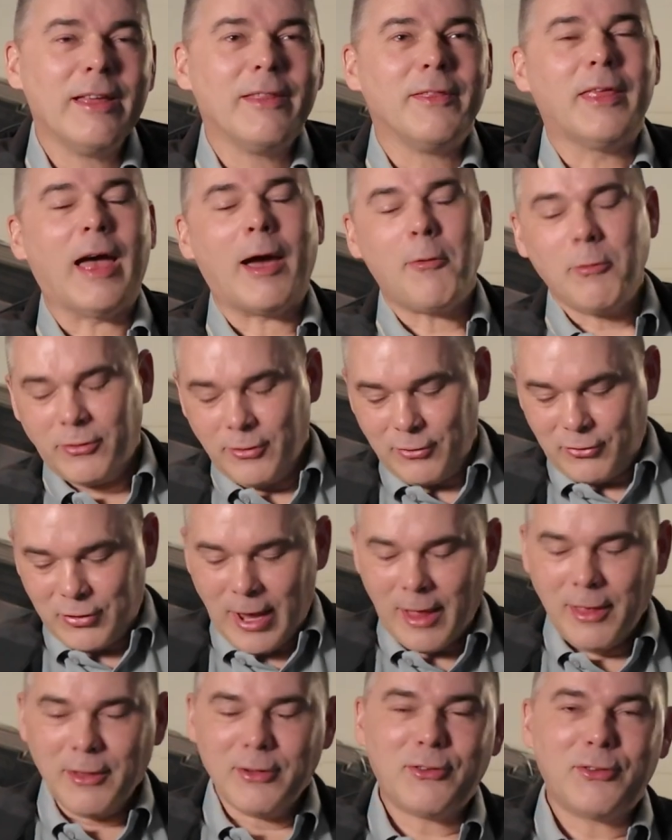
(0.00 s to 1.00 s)
That was a
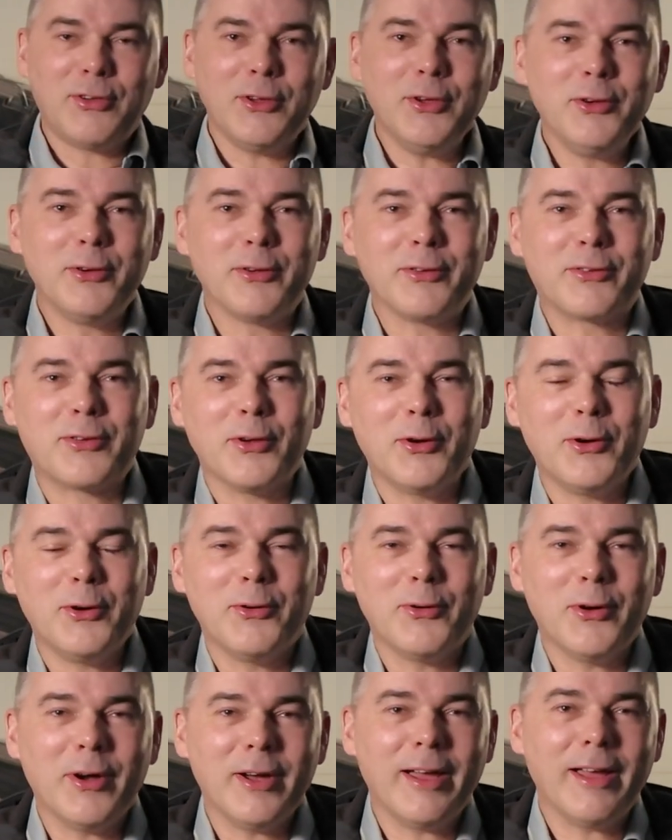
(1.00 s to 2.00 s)
challenge too.
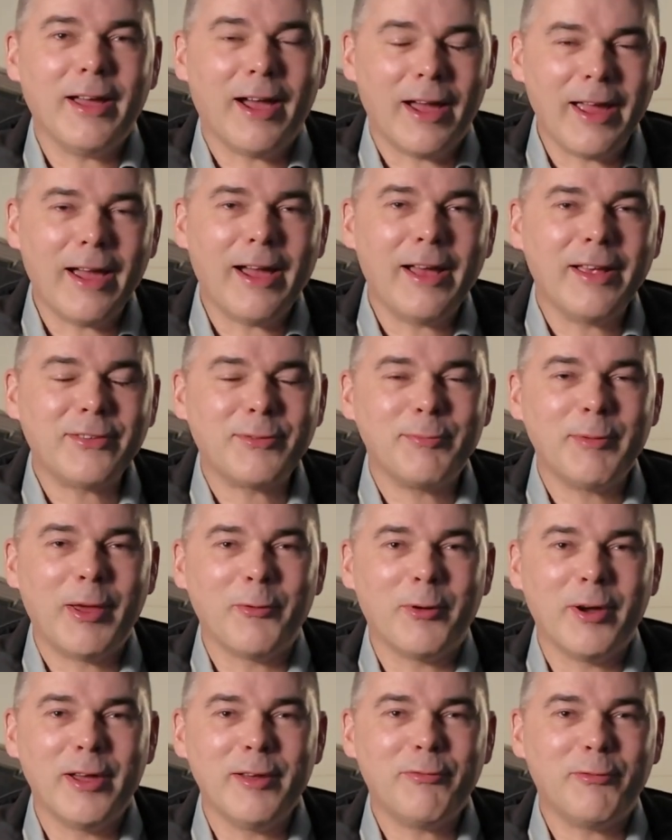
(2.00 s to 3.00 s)
So I asked my
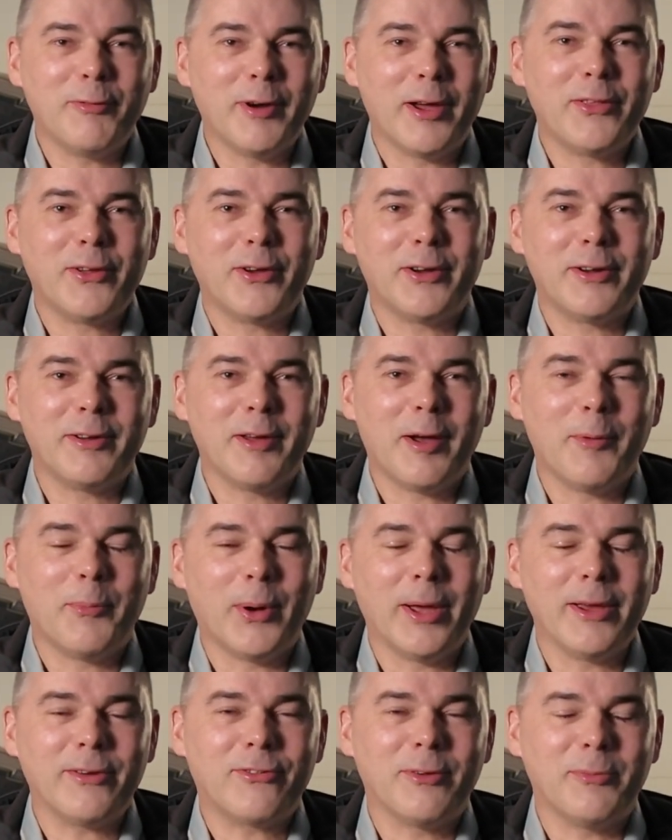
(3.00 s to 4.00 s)
wife whether a
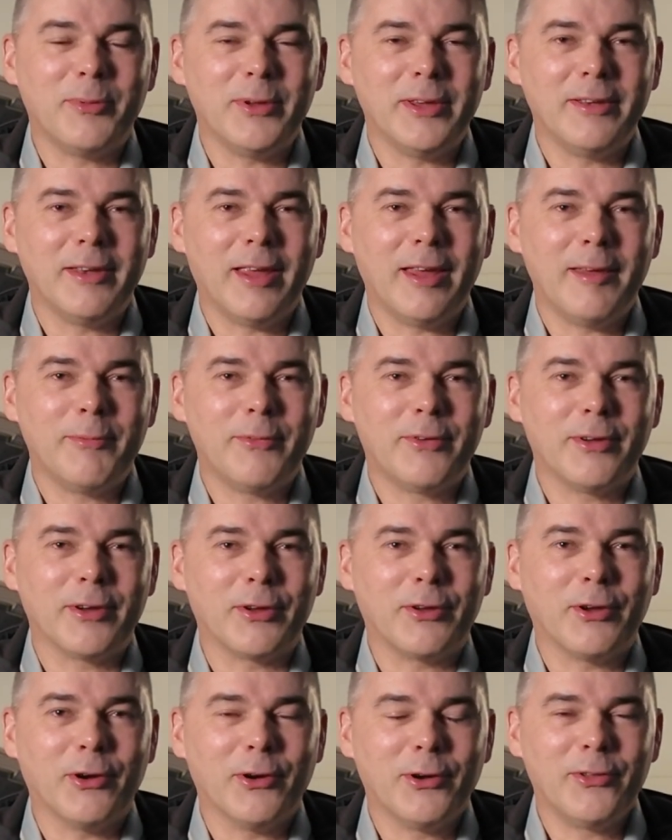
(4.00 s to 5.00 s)
bike should be named a
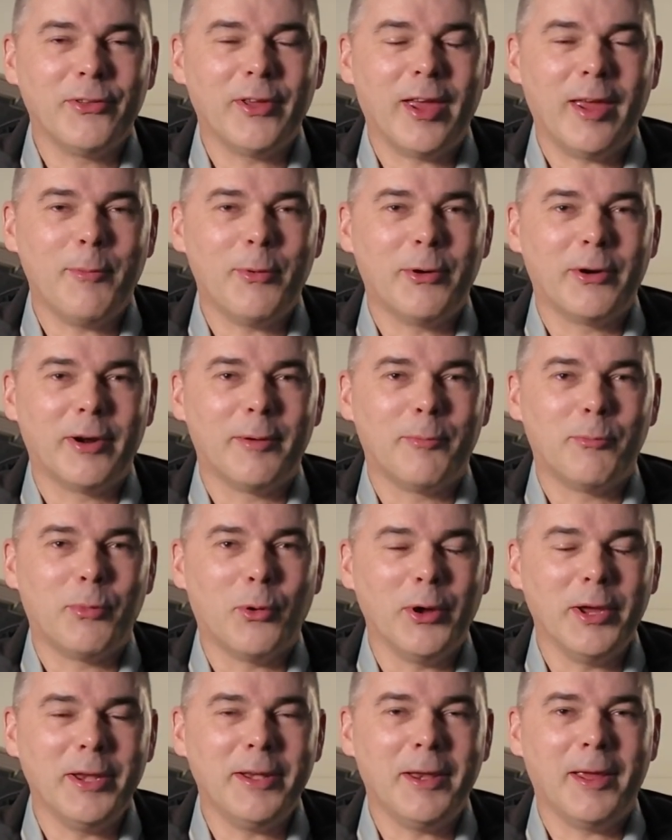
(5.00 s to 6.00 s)
girl name or a
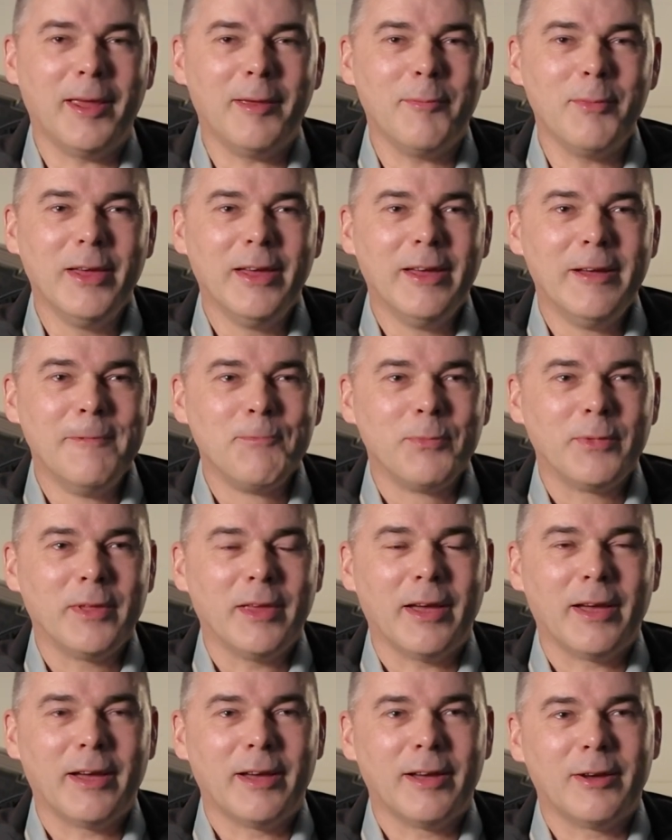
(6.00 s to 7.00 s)
boy name.
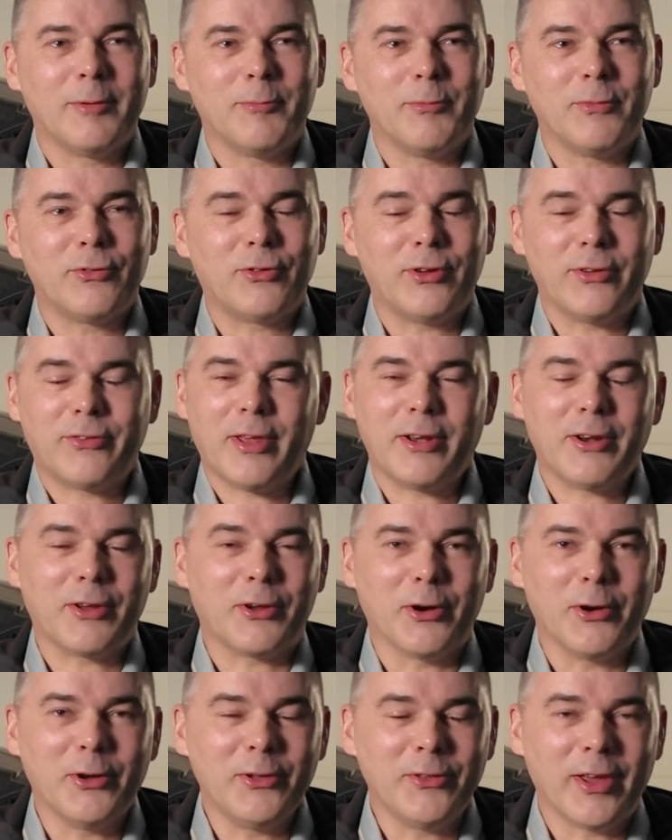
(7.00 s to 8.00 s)
She said a
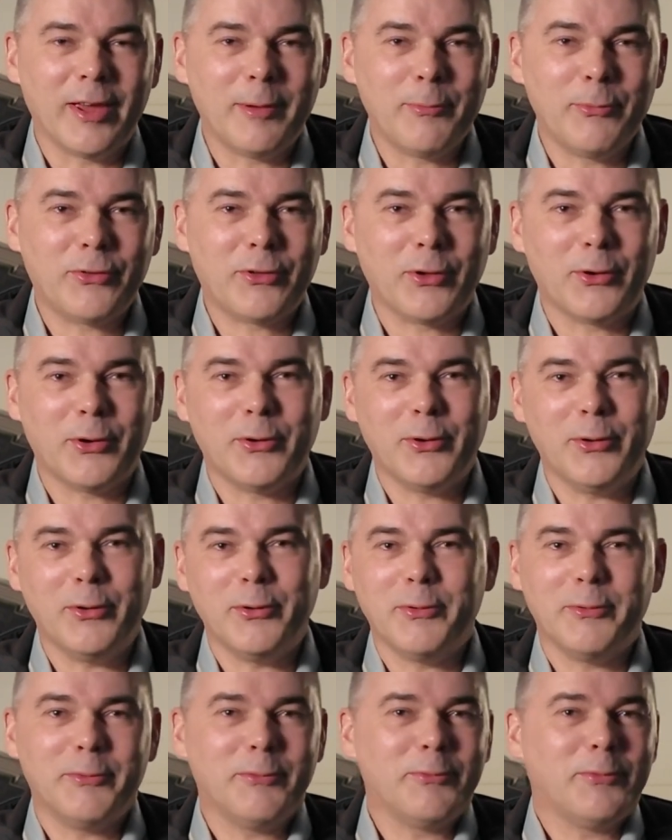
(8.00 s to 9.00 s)
girl name,
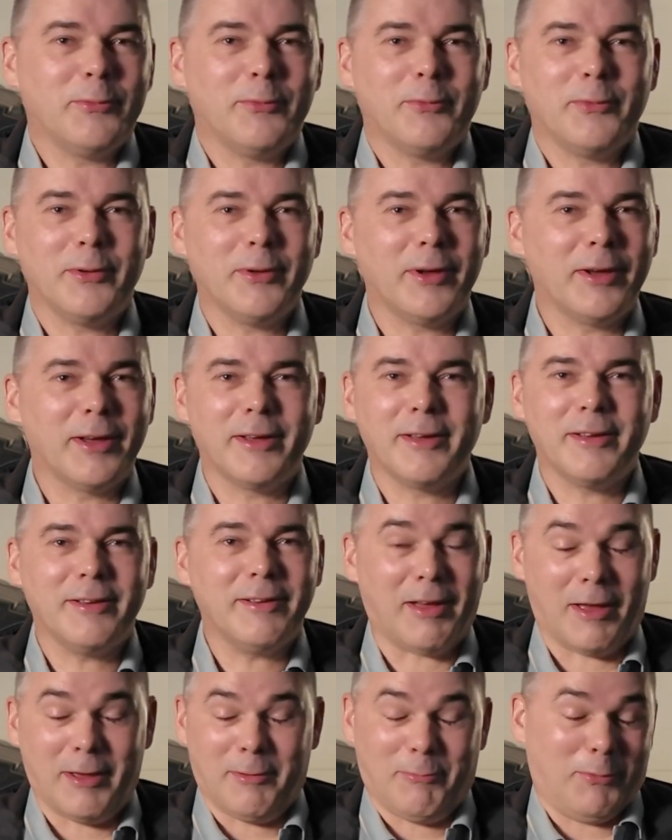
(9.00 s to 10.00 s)
so
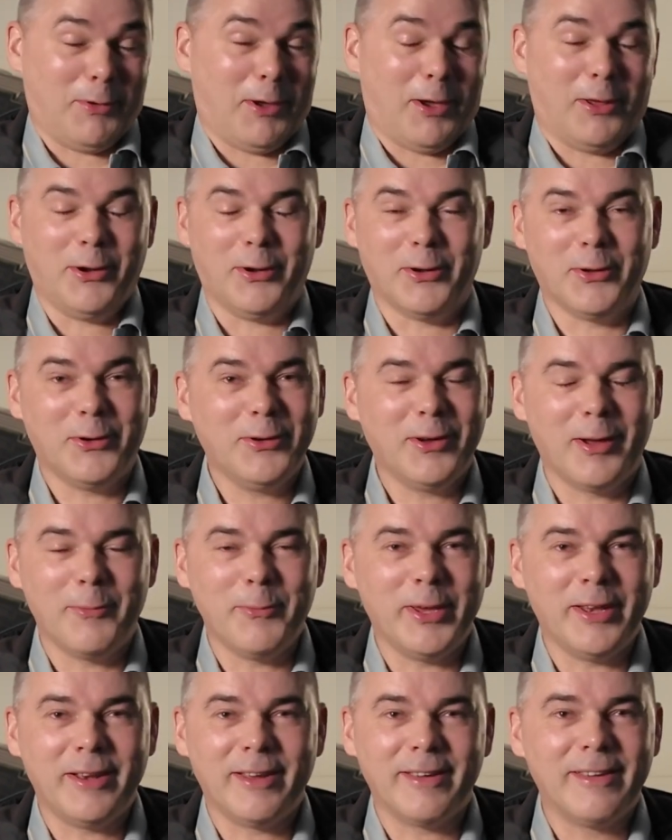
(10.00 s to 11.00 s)
I don't know. I
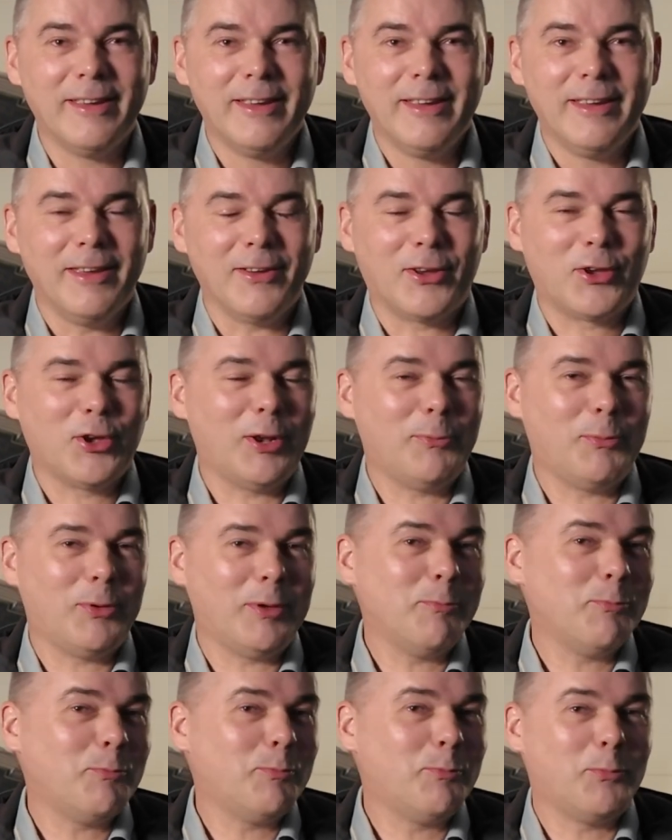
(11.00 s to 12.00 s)
mean, it could have
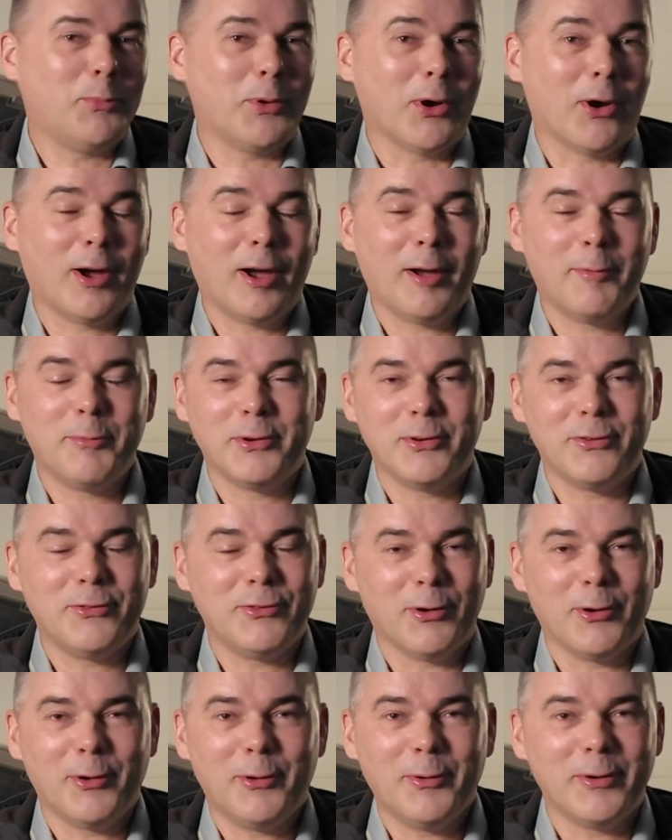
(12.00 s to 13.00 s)
been Bob or
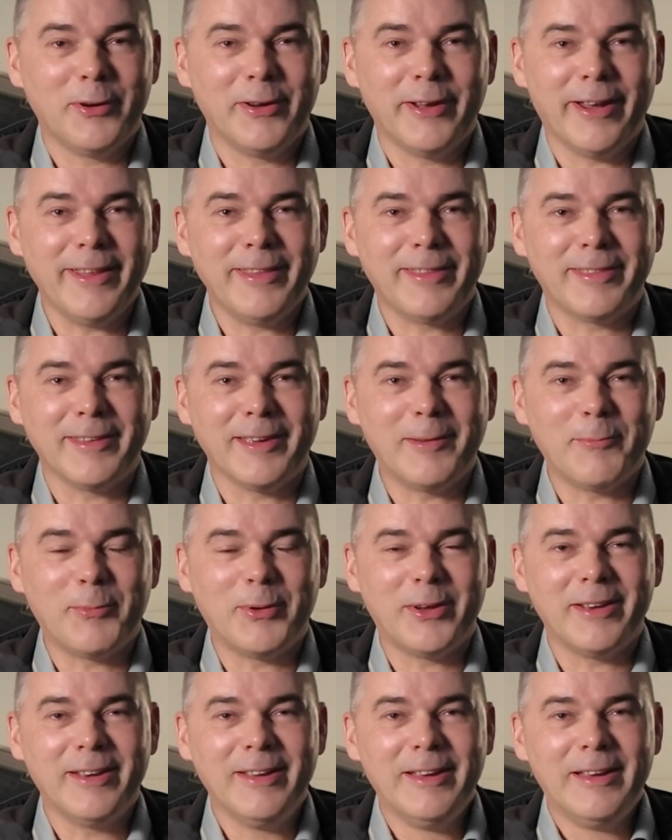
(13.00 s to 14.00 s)
Joe or anything,
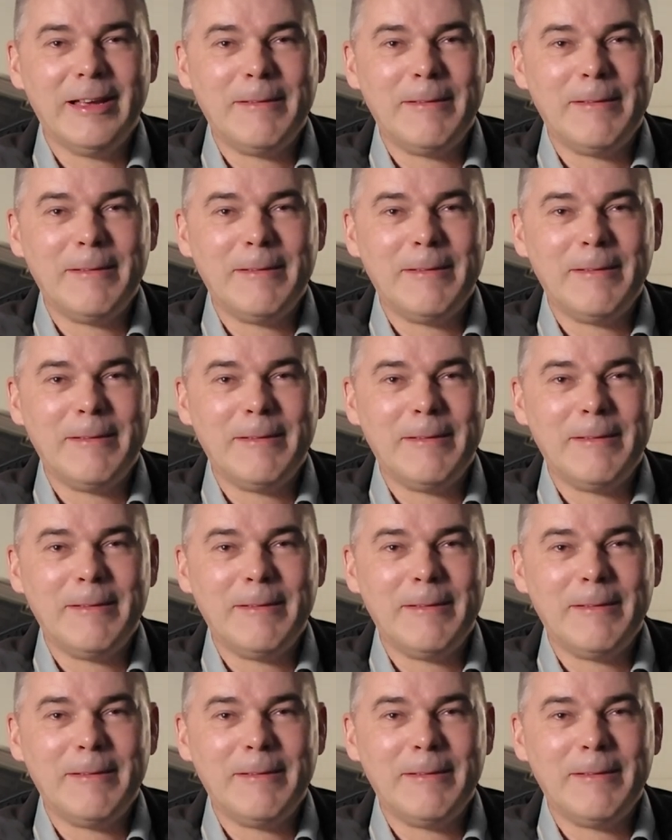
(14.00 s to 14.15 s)
but